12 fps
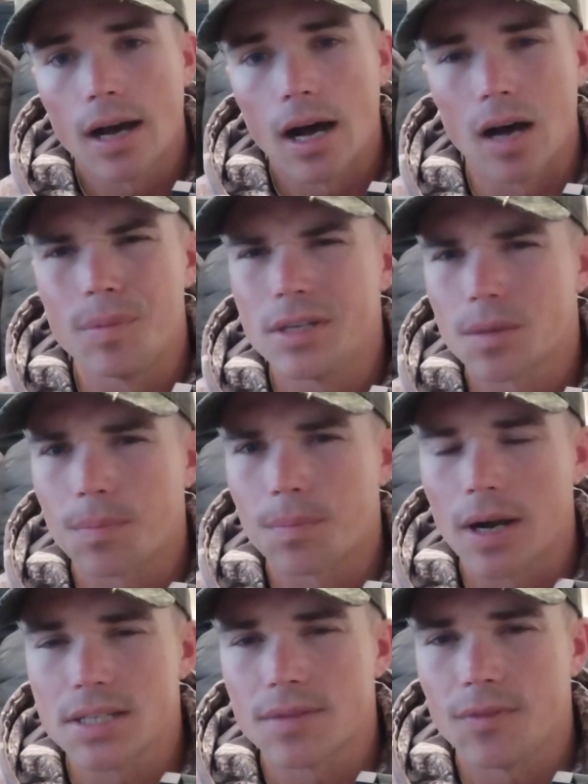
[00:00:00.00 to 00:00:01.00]
I'll be
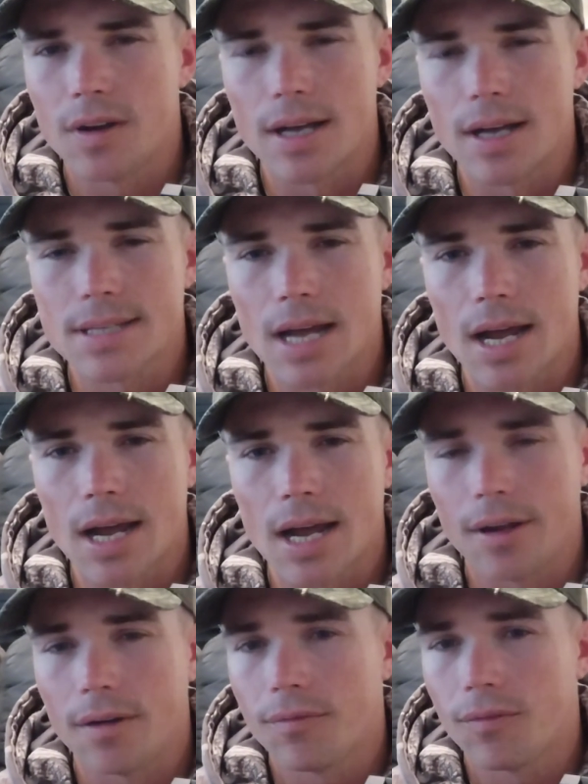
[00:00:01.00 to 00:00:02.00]
surprised if you're not sighted in
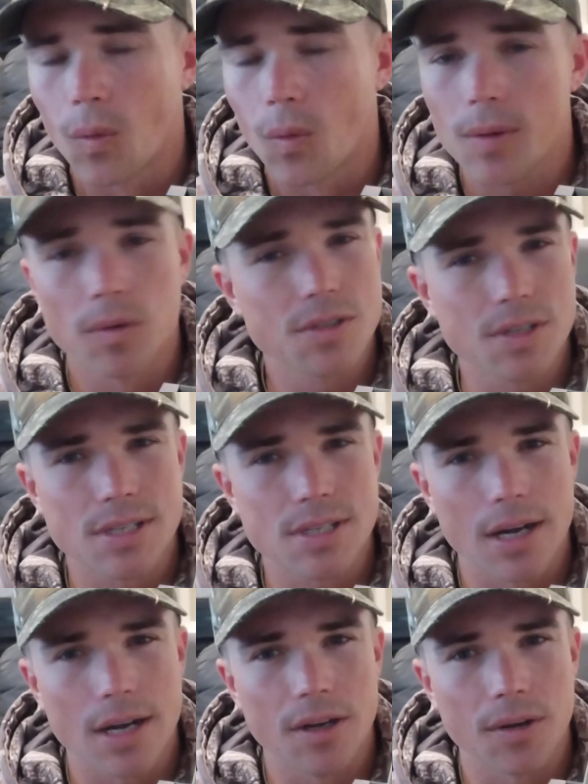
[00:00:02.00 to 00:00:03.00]
at 40 once you
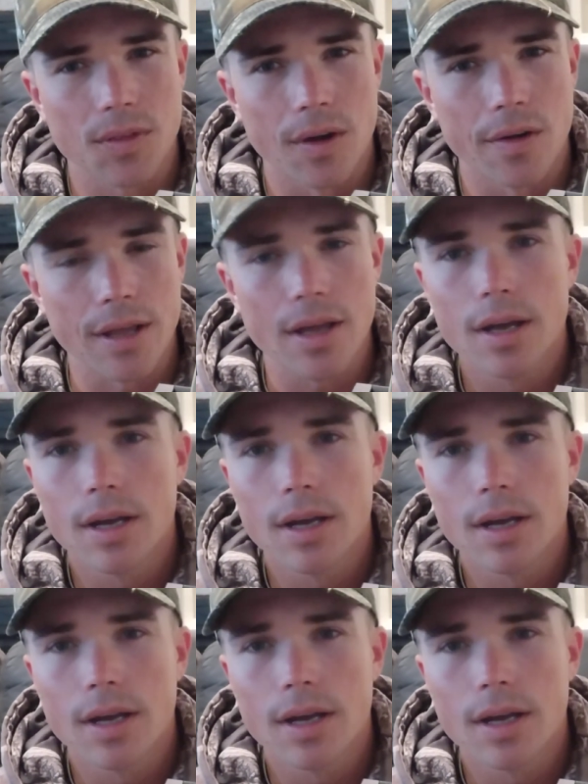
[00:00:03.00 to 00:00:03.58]
sight in your 30.